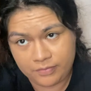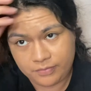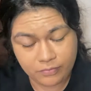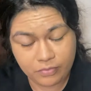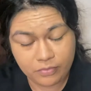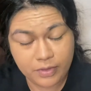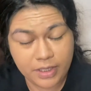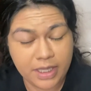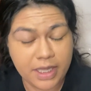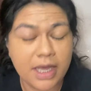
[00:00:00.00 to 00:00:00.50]

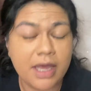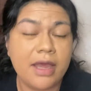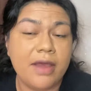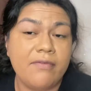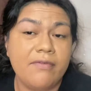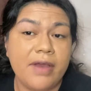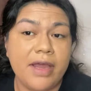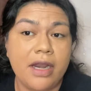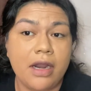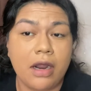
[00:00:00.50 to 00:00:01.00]
we
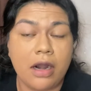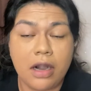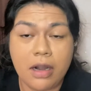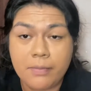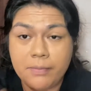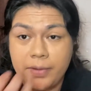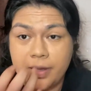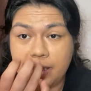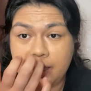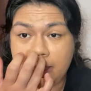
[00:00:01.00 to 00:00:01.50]
can't find a
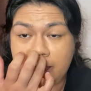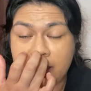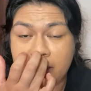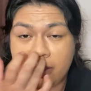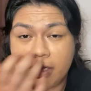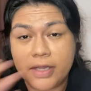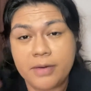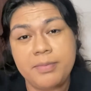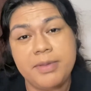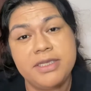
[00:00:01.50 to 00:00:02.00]
heartbeat. It
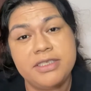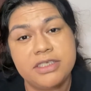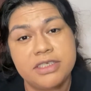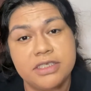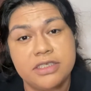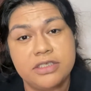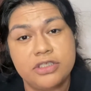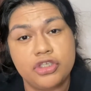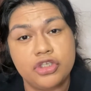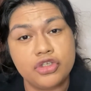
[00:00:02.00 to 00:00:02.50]
could be
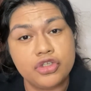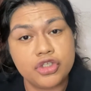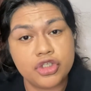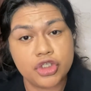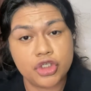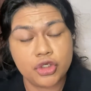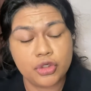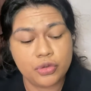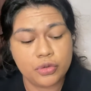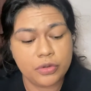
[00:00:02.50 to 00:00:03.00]
just too
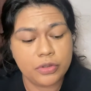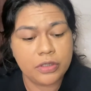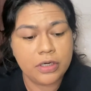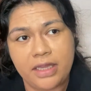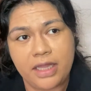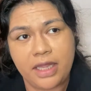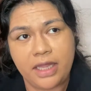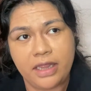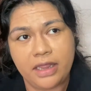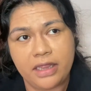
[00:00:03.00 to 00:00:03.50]
soon.
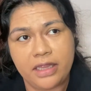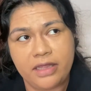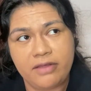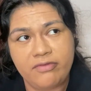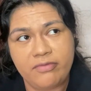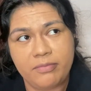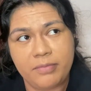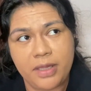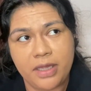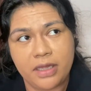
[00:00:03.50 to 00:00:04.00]
They
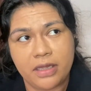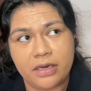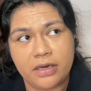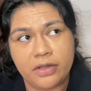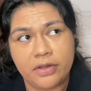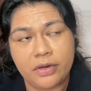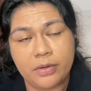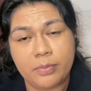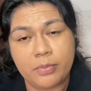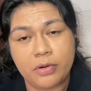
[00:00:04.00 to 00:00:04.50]
leave me
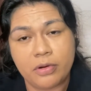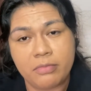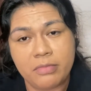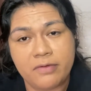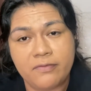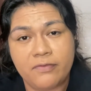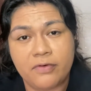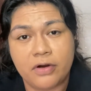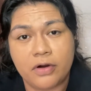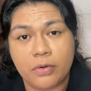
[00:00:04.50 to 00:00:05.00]
another
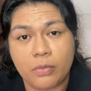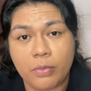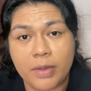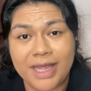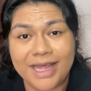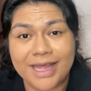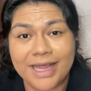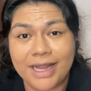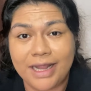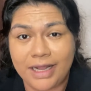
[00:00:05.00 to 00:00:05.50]
appointment for a
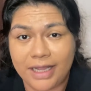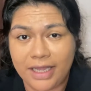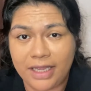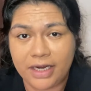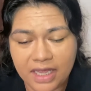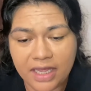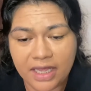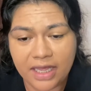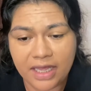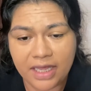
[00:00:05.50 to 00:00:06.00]
week
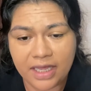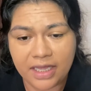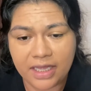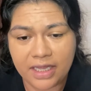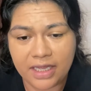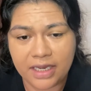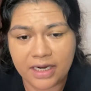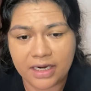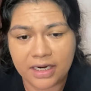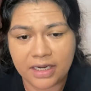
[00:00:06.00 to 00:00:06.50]
later,
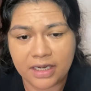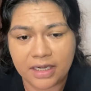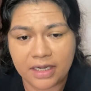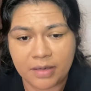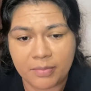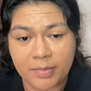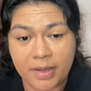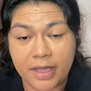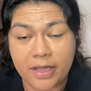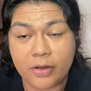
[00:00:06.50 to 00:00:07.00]
and
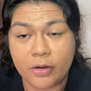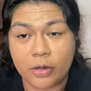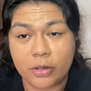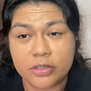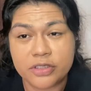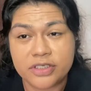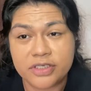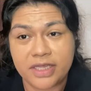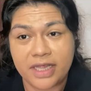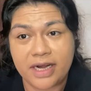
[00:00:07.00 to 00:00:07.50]
I go
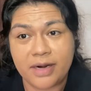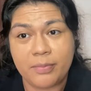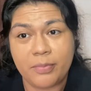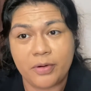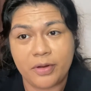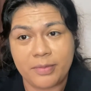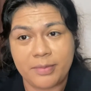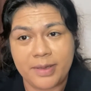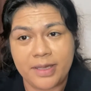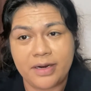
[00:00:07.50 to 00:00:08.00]
to that
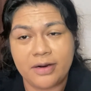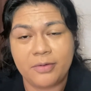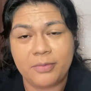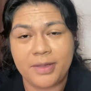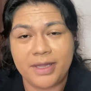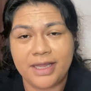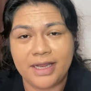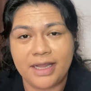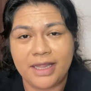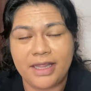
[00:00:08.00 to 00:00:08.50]
appointment a
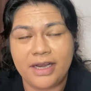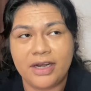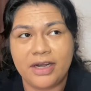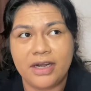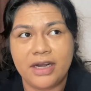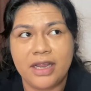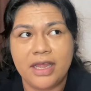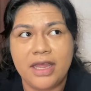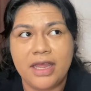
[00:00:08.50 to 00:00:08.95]
week later,